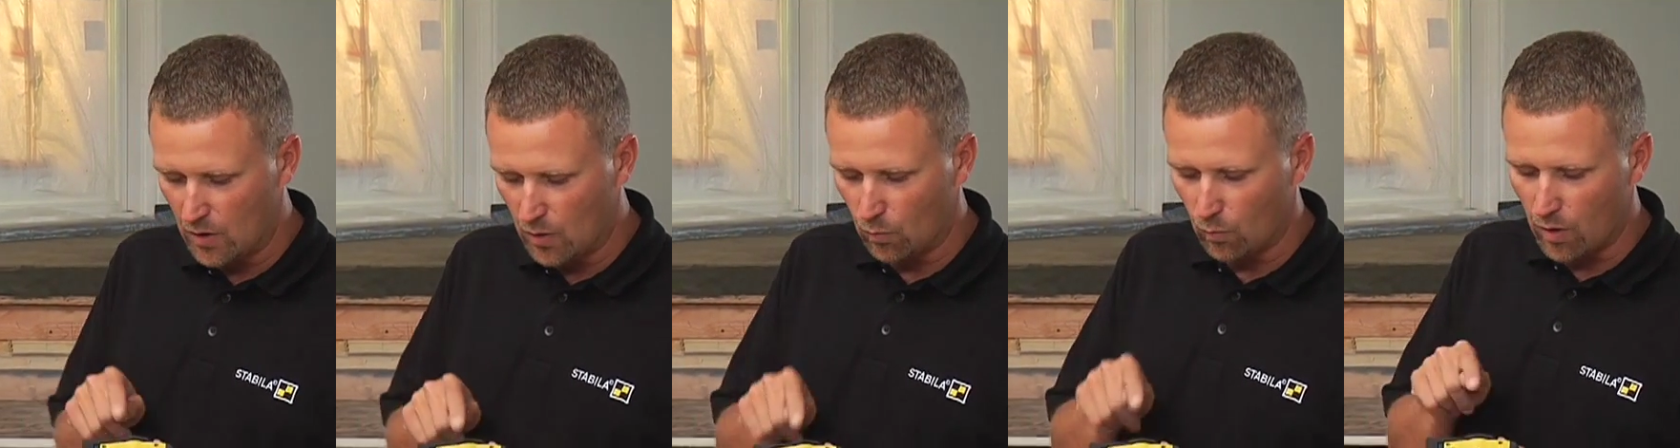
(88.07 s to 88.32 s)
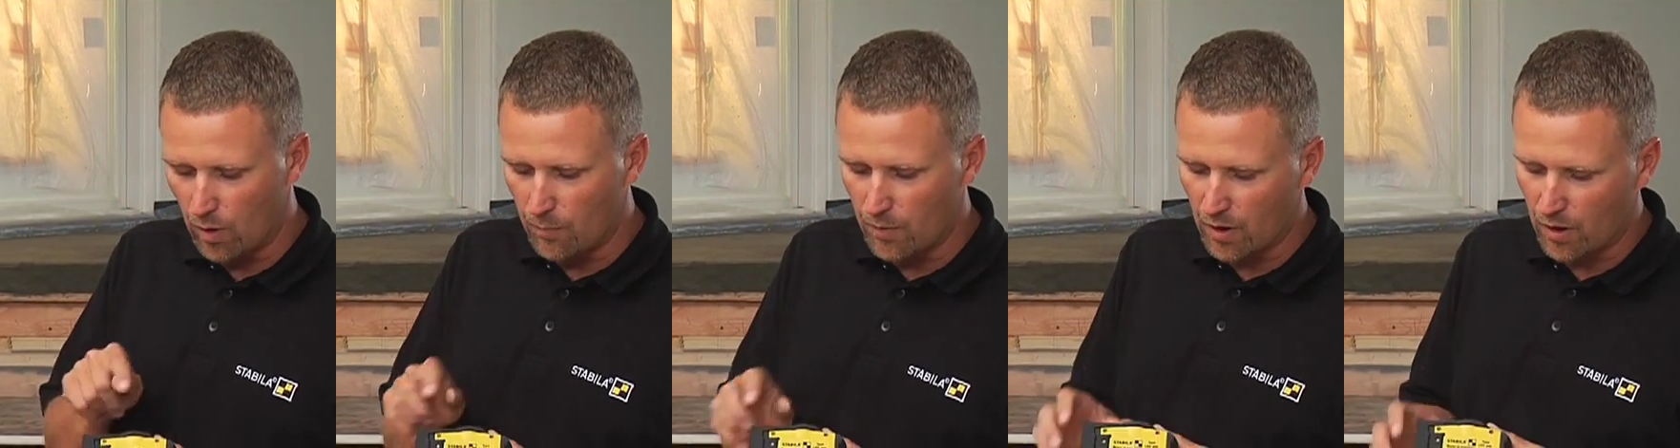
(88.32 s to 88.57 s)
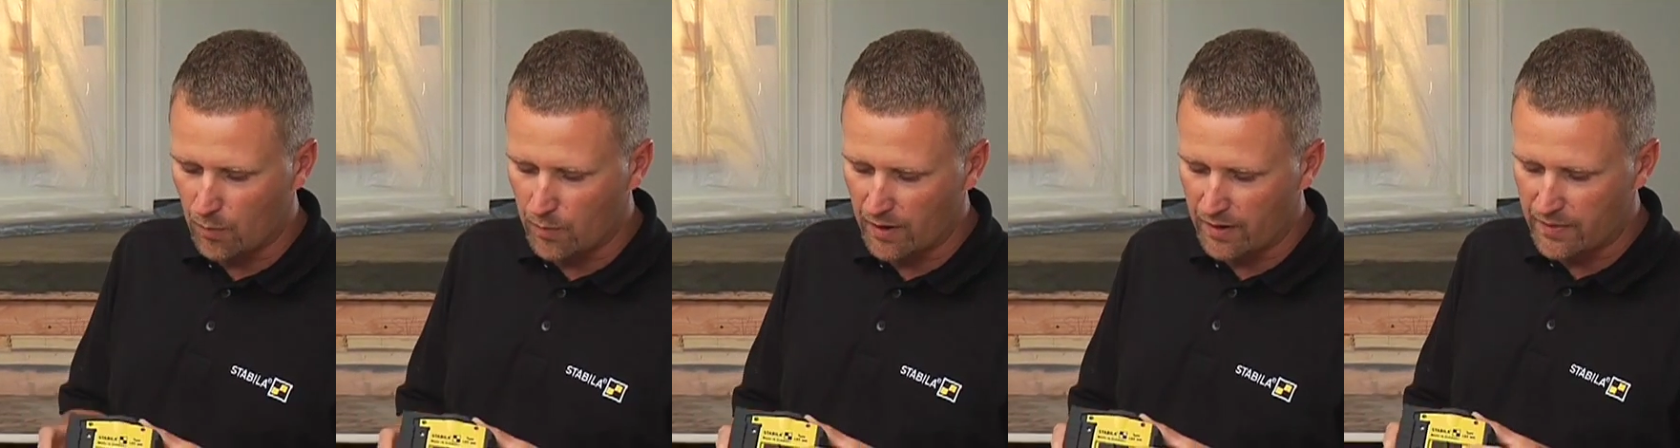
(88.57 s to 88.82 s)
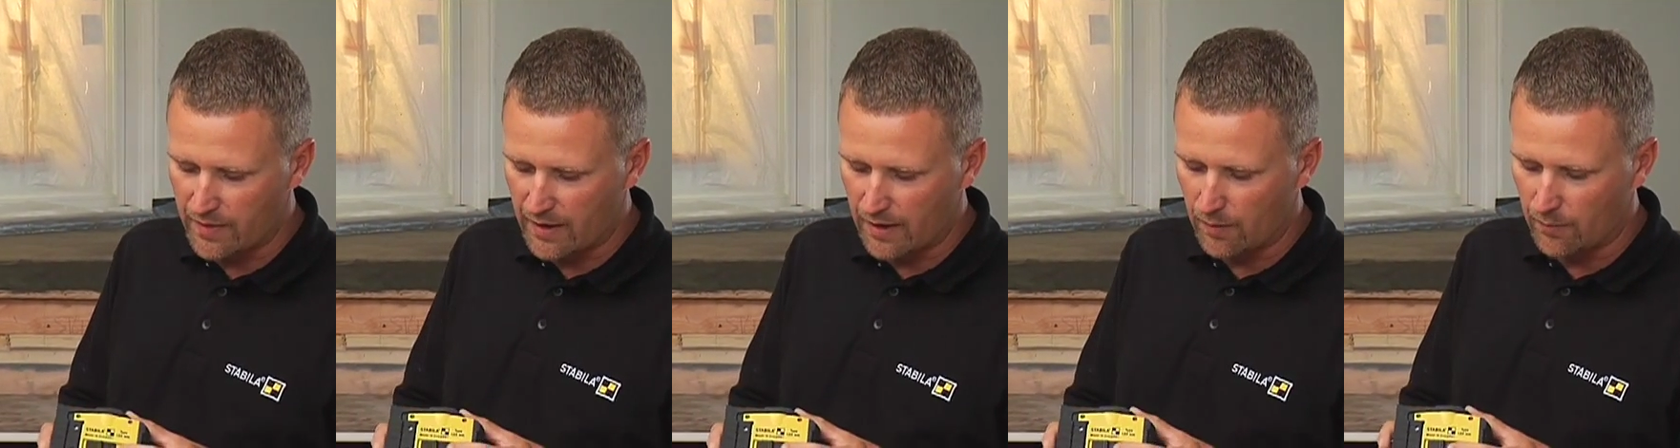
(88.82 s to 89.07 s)
One more quick
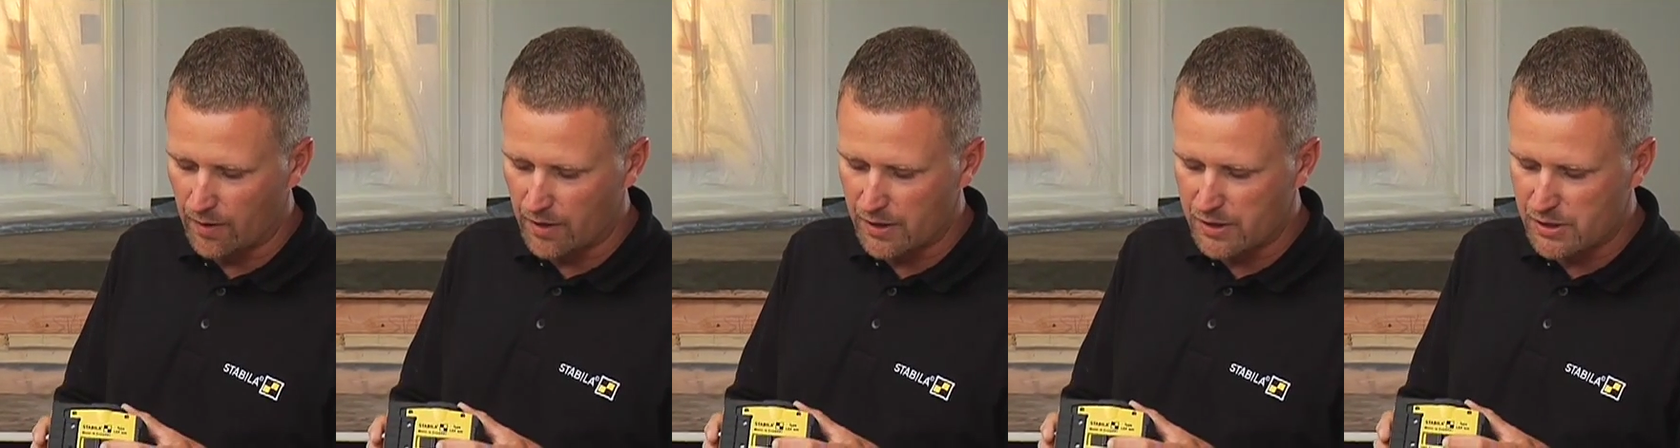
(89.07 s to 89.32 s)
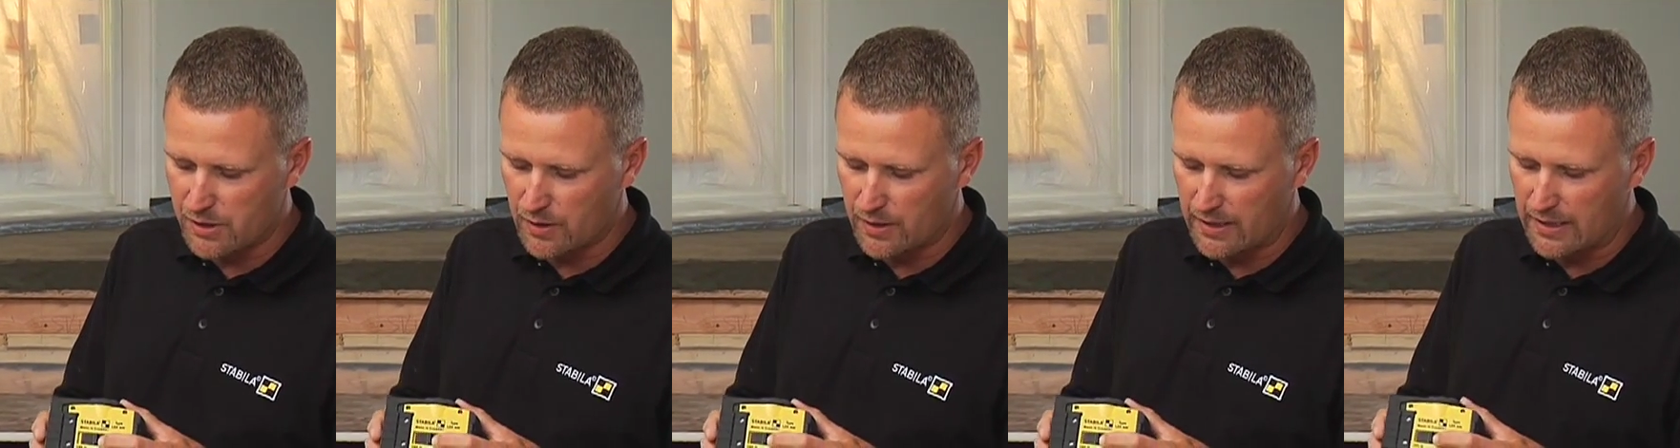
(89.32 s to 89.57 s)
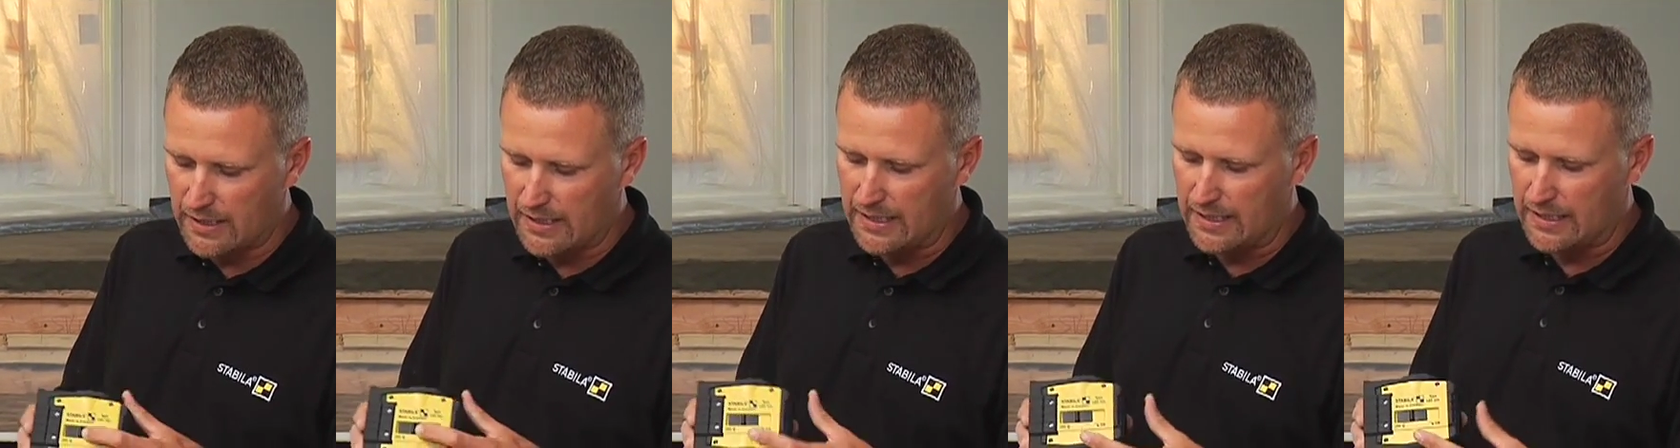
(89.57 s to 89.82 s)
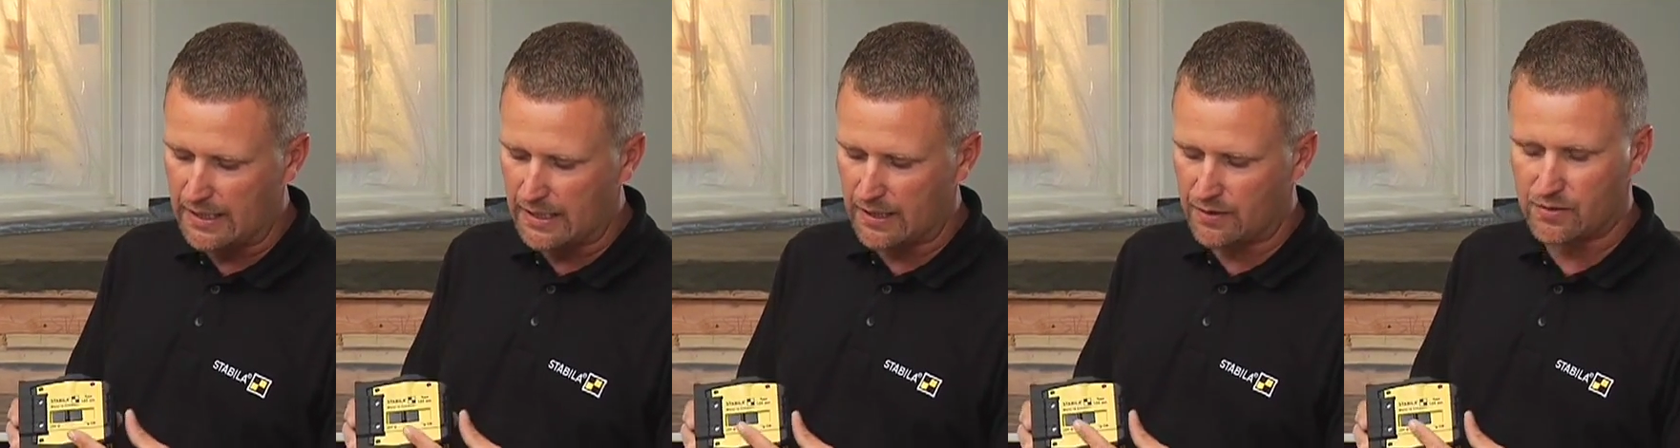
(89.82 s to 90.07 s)
thing I want to show you
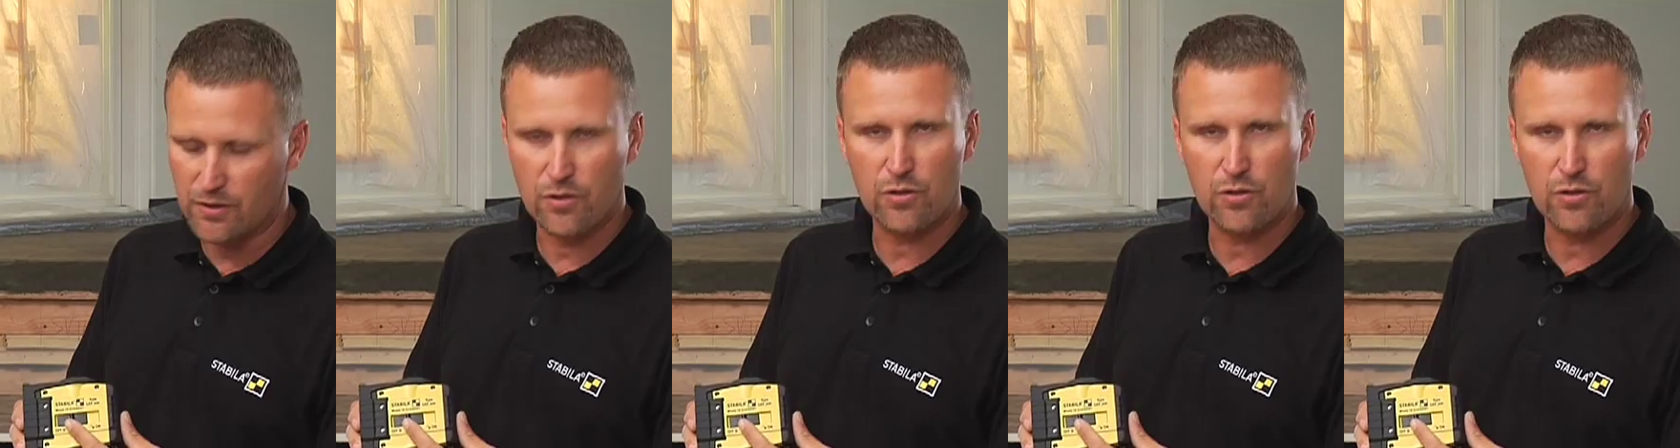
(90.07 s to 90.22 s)
is a